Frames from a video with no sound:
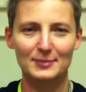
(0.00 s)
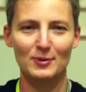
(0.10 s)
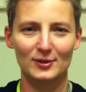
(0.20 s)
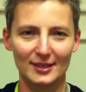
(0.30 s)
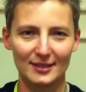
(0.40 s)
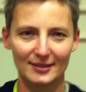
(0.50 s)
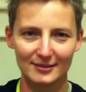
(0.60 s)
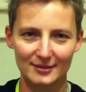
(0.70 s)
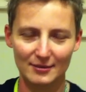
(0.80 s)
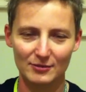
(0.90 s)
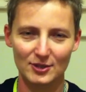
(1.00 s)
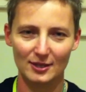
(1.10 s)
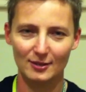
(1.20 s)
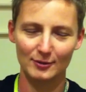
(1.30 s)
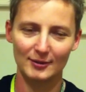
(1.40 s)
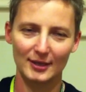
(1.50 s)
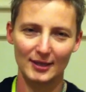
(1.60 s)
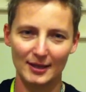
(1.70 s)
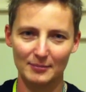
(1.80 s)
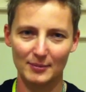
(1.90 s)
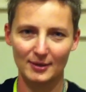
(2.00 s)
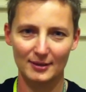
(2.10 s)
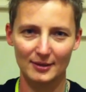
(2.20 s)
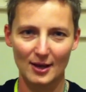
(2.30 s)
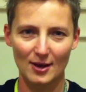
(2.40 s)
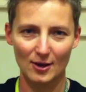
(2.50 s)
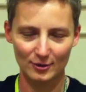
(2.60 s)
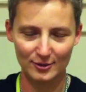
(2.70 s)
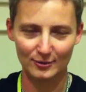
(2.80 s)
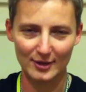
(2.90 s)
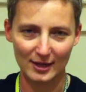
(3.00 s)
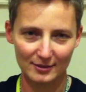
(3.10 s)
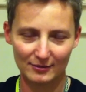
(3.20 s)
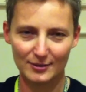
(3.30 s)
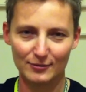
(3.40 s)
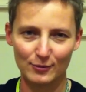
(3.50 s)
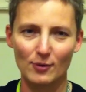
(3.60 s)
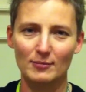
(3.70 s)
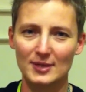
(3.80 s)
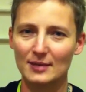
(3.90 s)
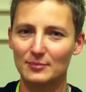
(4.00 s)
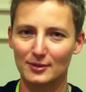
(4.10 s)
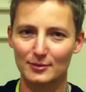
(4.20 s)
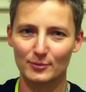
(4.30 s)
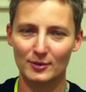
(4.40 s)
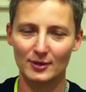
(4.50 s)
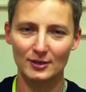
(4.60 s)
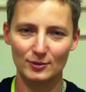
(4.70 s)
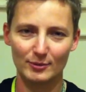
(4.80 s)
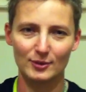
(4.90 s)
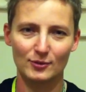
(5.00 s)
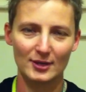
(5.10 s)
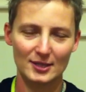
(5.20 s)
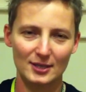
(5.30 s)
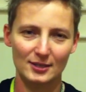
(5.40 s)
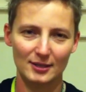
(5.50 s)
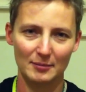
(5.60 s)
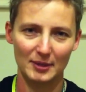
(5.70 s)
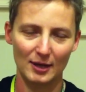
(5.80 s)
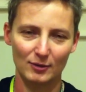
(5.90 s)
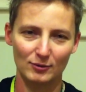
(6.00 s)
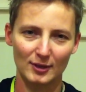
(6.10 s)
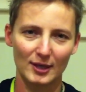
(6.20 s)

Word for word: is Polina Savchenko, and I'm uh, also an activist from Saint Petersburg L G B T organization coming out.